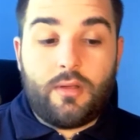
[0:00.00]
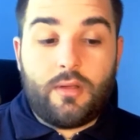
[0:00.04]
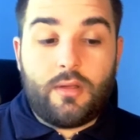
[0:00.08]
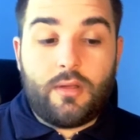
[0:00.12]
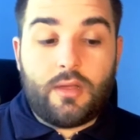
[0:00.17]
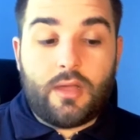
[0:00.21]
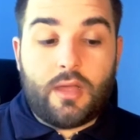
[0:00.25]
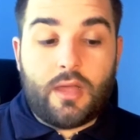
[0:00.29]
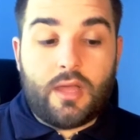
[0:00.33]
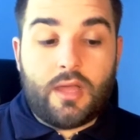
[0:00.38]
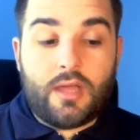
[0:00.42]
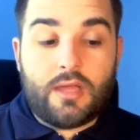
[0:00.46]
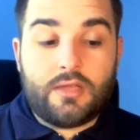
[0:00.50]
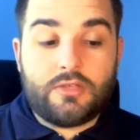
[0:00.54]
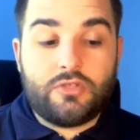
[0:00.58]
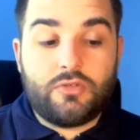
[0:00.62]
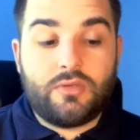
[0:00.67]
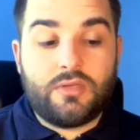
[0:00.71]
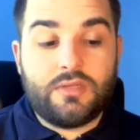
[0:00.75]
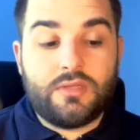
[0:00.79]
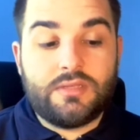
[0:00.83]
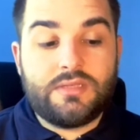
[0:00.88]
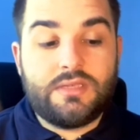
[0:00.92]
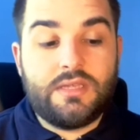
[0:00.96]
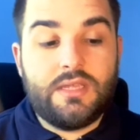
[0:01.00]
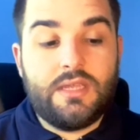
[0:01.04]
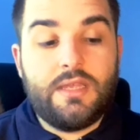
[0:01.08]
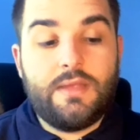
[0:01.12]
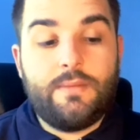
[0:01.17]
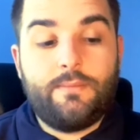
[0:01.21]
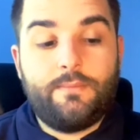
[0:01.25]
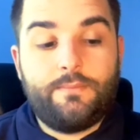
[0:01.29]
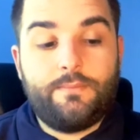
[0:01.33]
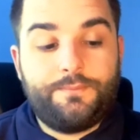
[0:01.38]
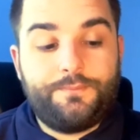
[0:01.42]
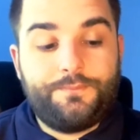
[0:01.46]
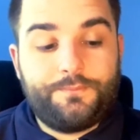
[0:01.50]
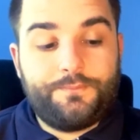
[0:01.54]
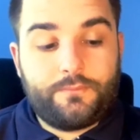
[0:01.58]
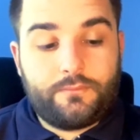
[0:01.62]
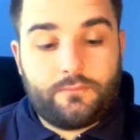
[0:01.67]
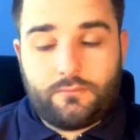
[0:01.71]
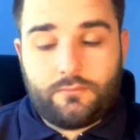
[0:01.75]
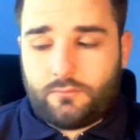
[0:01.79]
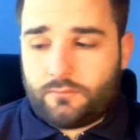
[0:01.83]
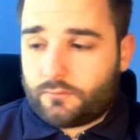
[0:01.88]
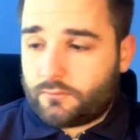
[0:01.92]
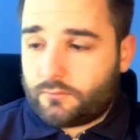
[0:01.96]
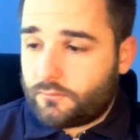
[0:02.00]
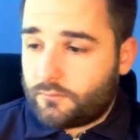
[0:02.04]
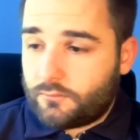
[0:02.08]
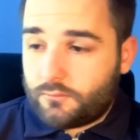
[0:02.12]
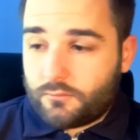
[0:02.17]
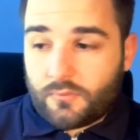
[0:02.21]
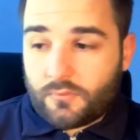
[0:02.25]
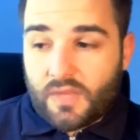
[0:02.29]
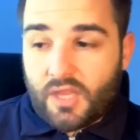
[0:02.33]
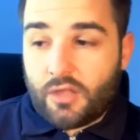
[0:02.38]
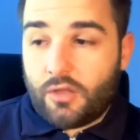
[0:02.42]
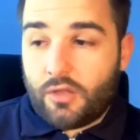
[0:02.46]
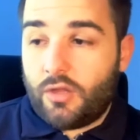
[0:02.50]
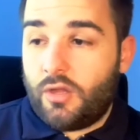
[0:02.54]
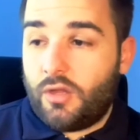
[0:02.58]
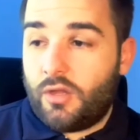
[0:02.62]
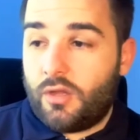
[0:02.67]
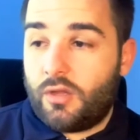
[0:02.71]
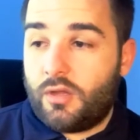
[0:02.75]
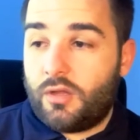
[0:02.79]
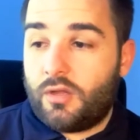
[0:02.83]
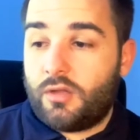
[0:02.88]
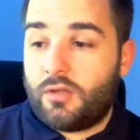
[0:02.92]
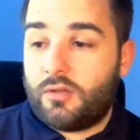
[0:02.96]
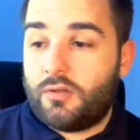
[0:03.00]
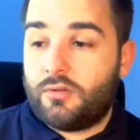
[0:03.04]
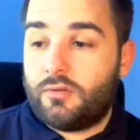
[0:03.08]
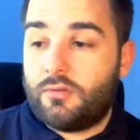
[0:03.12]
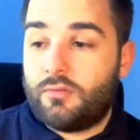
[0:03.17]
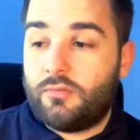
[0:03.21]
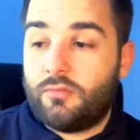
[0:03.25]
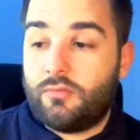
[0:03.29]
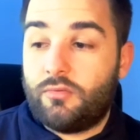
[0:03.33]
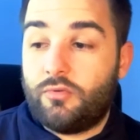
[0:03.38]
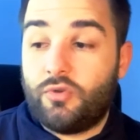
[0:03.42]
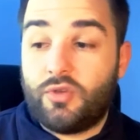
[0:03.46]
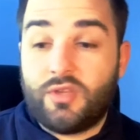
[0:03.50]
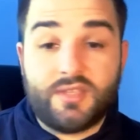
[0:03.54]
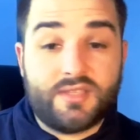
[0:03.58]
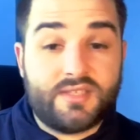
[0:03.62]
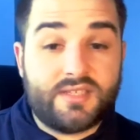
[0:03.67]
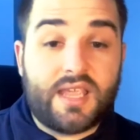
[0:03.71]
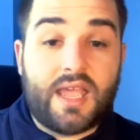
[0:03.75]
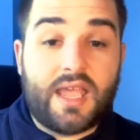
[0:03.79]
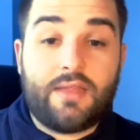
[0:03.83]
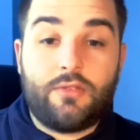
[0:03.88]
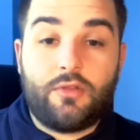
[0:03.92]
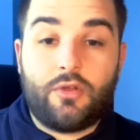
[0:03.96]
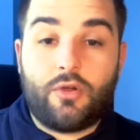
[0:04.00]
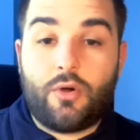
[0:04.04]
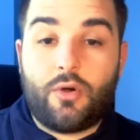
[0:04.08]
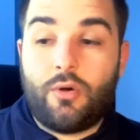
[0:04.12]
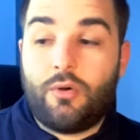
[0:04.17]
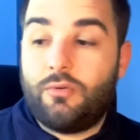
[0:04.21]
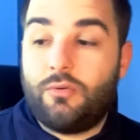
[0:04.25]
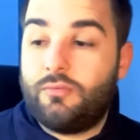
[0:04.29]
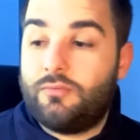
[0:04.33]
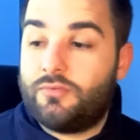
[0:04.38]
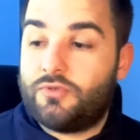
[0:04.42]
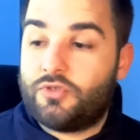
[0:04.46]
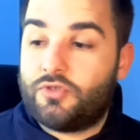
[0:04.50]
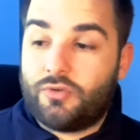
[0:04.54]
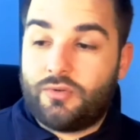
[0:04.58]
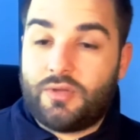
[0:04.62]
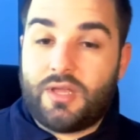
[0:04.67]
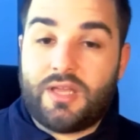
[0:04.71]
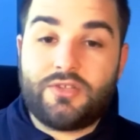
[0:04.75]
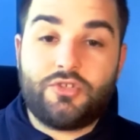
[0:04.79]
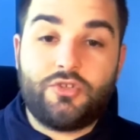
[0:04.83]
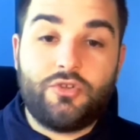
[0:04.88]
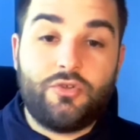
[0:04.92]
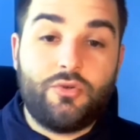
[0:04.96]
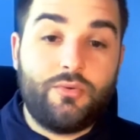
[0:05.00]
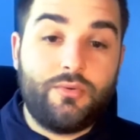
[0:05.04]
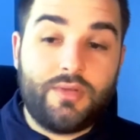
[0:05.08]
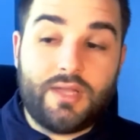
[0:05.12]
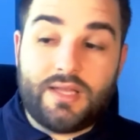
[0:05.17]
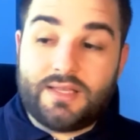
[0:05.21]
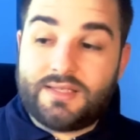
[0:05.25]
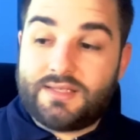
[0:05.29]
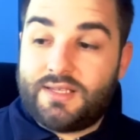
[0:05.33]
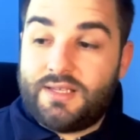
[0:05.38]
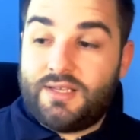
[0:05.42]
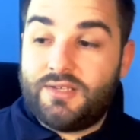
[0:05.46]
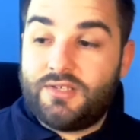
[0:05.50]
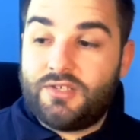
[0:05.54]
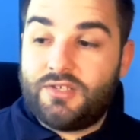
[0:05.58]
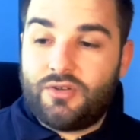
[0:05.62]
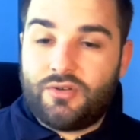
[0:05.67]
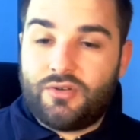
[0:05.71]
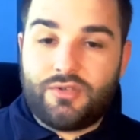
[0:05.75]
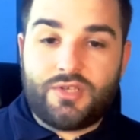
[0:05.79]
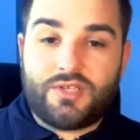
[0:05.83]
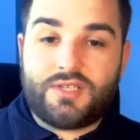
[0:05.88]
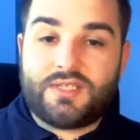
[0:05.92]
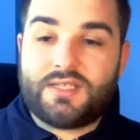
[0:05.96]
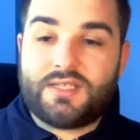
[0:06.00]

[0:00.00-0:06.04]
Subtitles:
As you can see, you can scan the code, so that's new. That's easier. Just scan